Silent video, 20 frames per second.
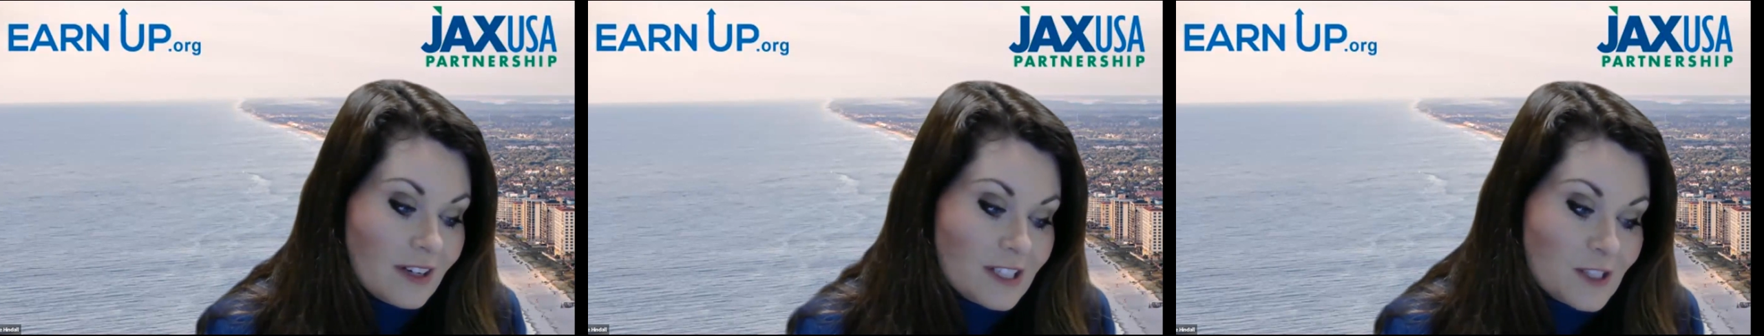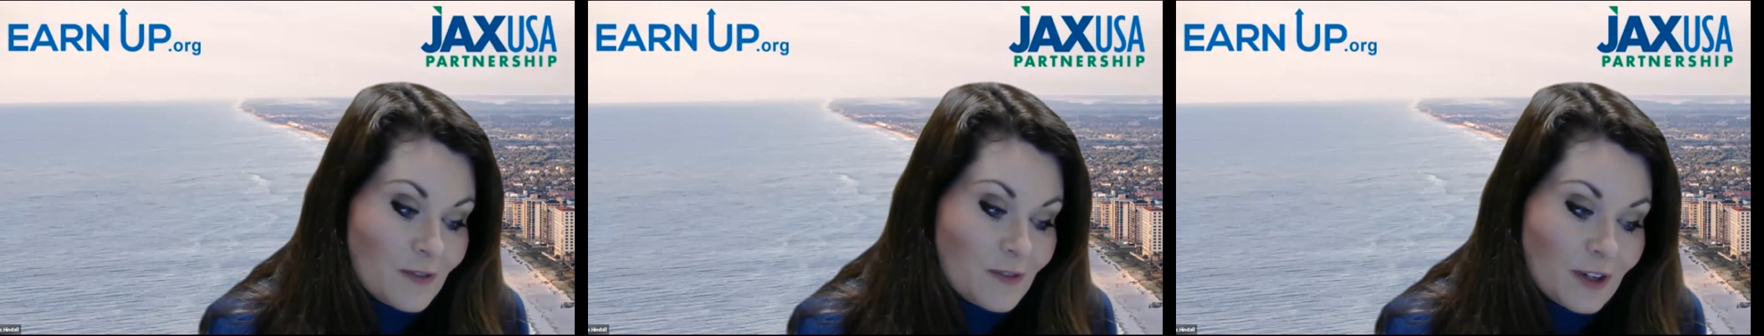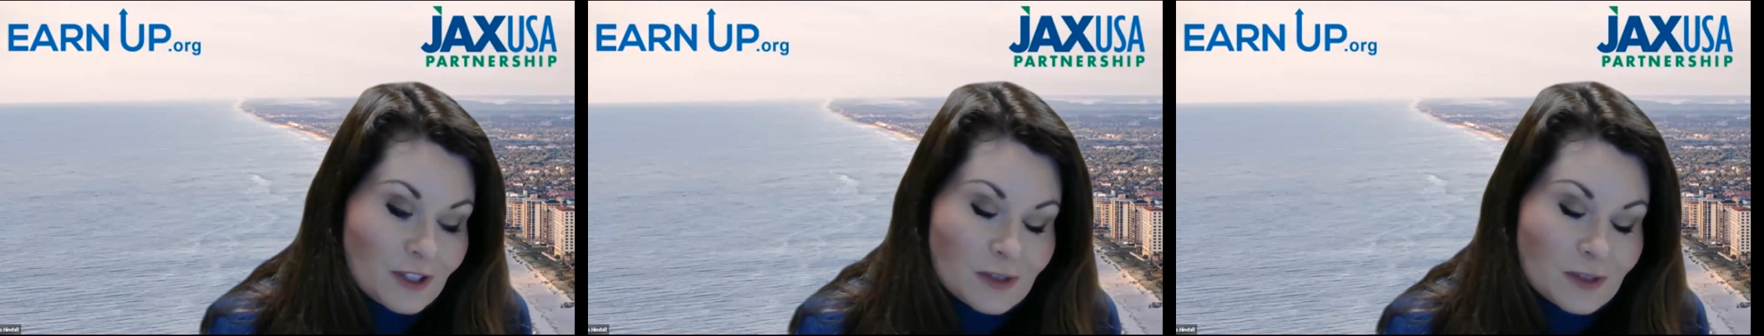as
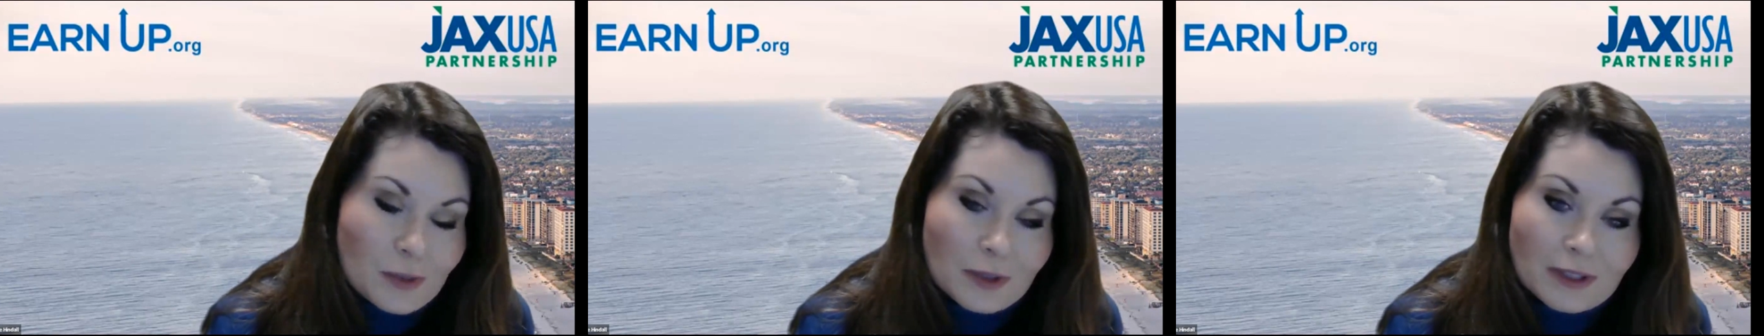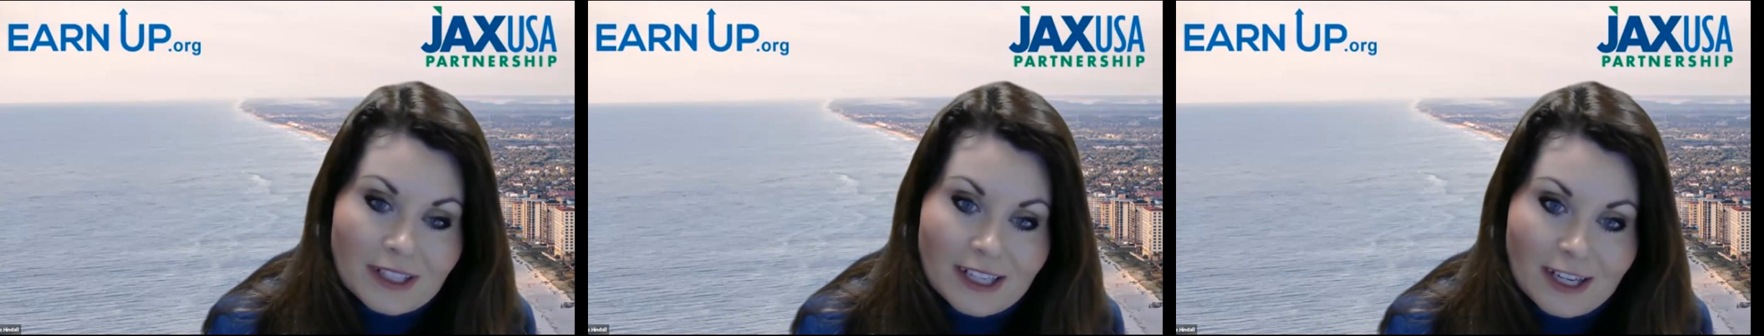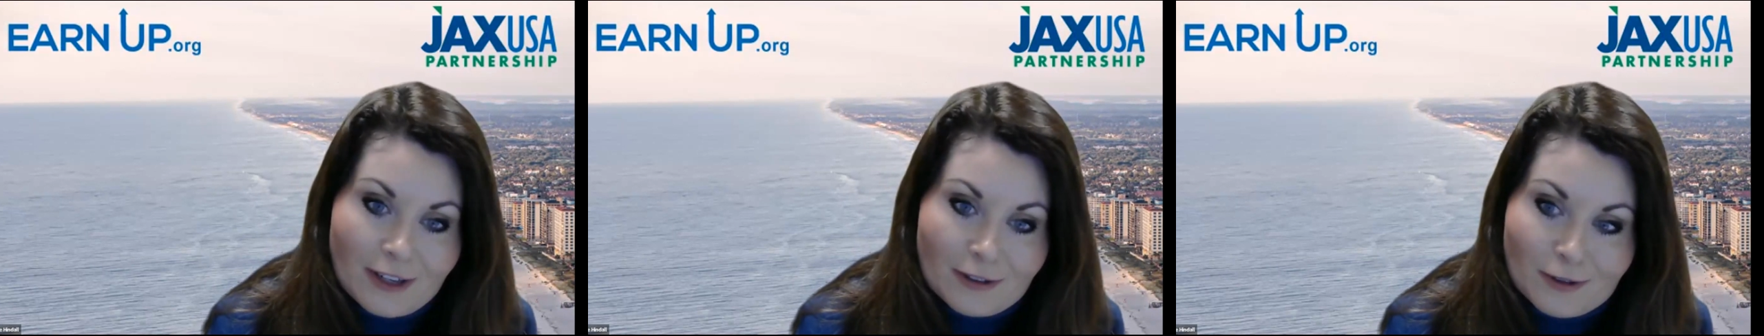far as
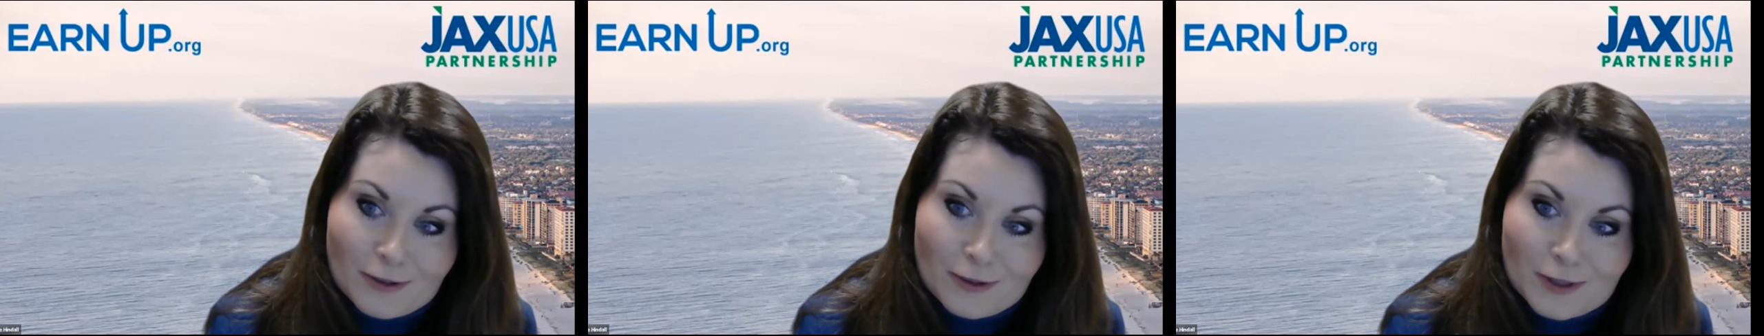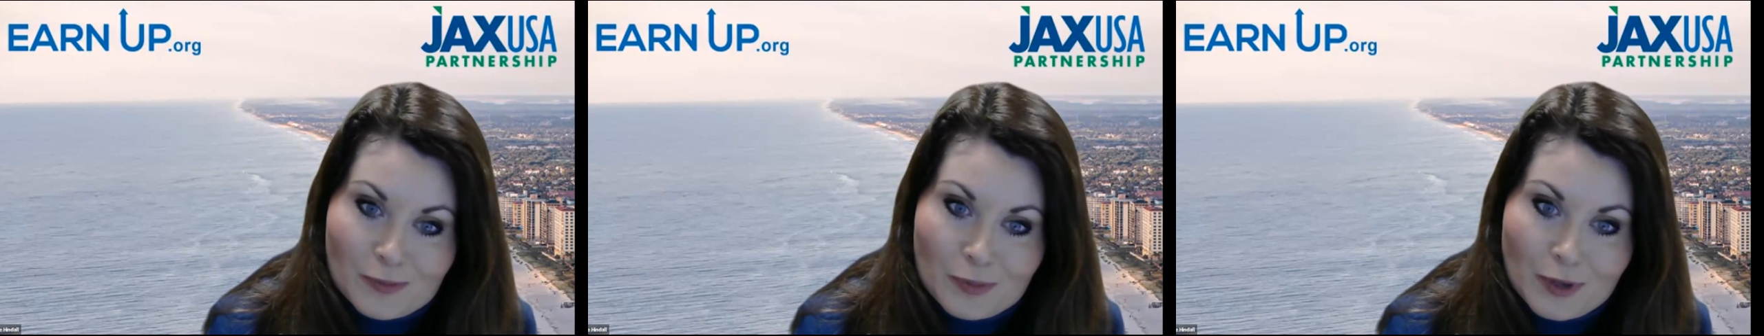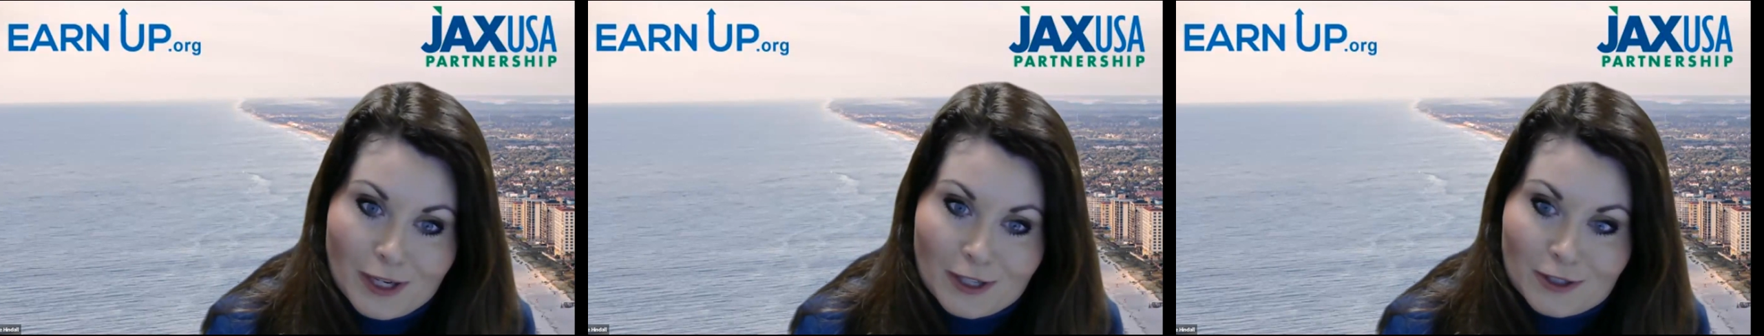building out those
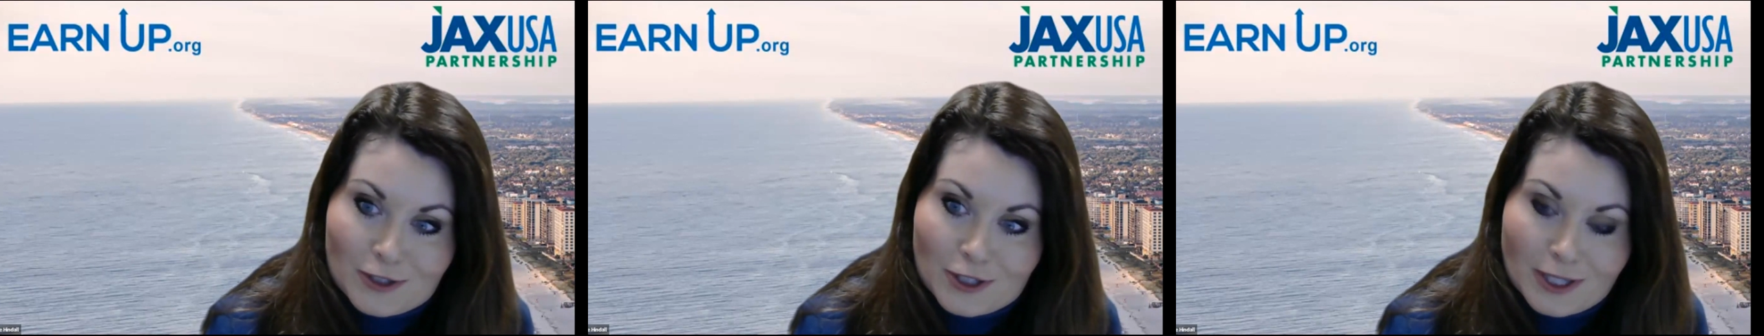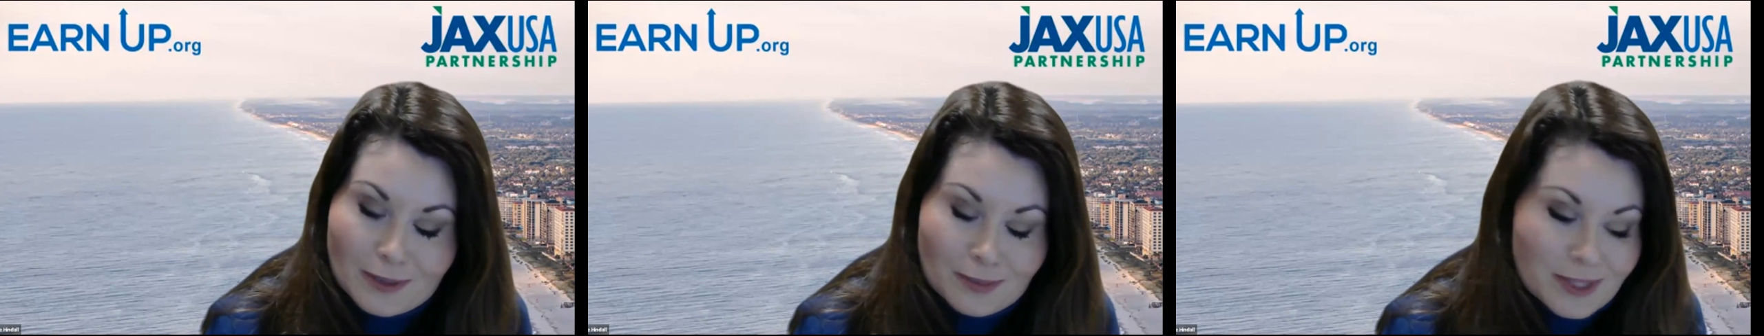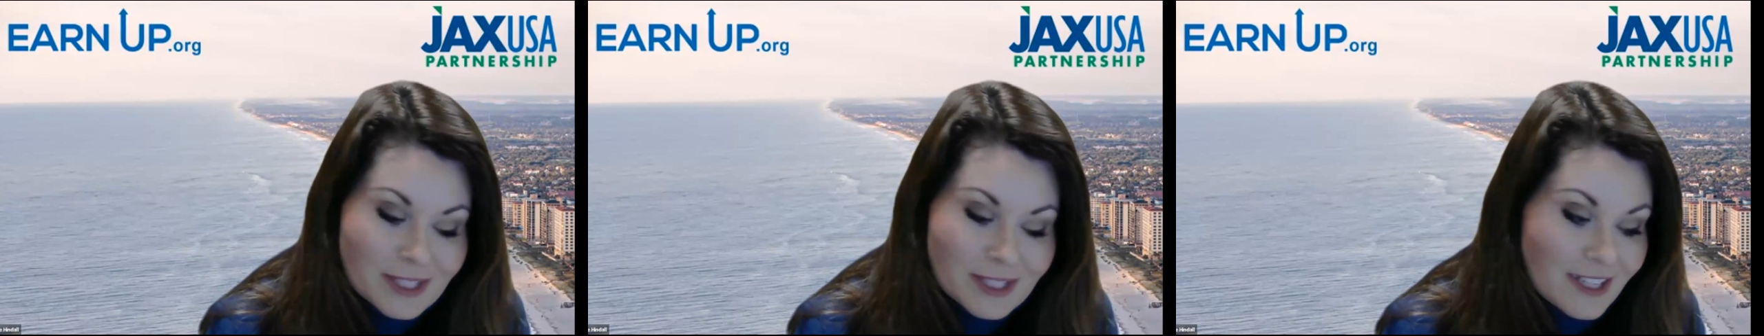
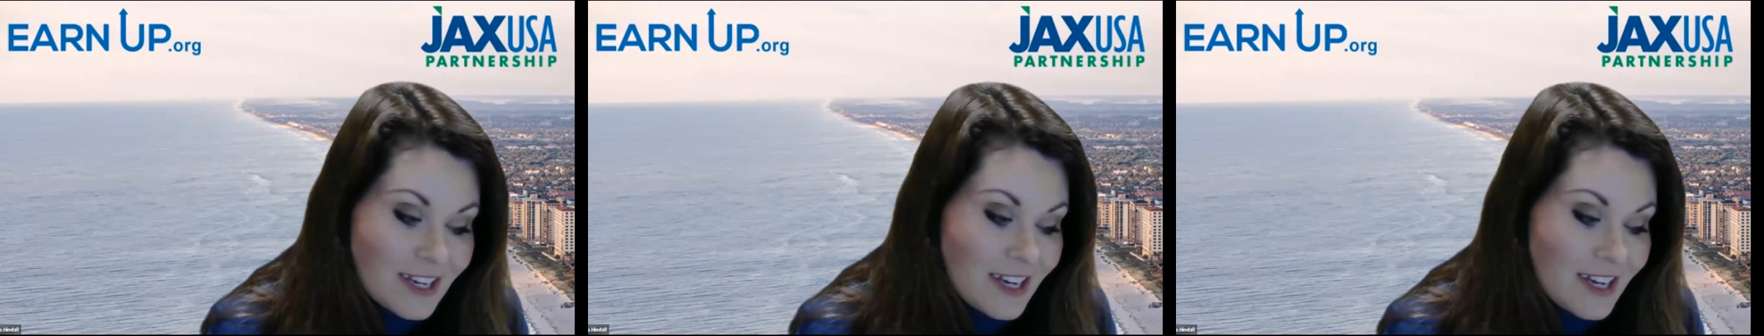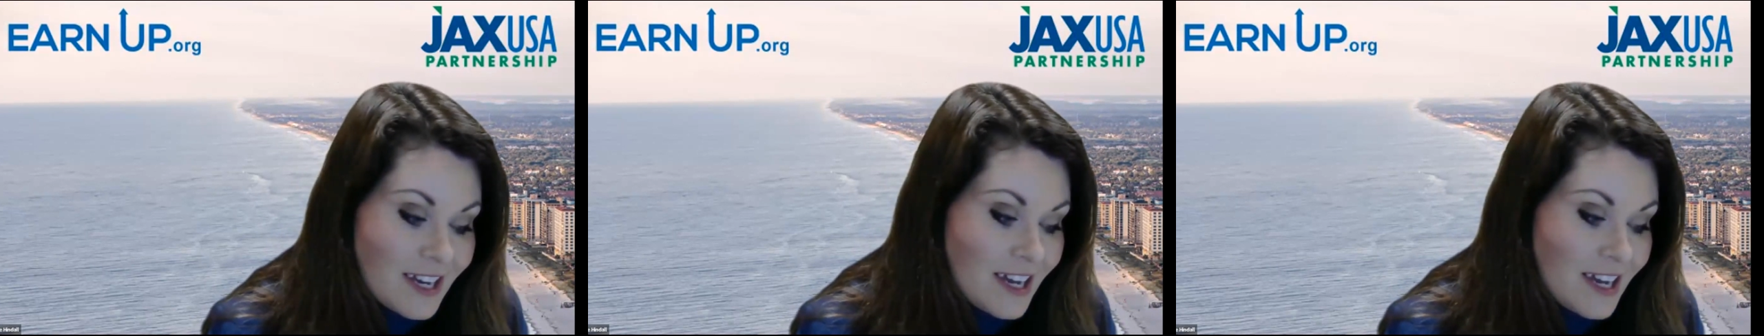apprenticeships.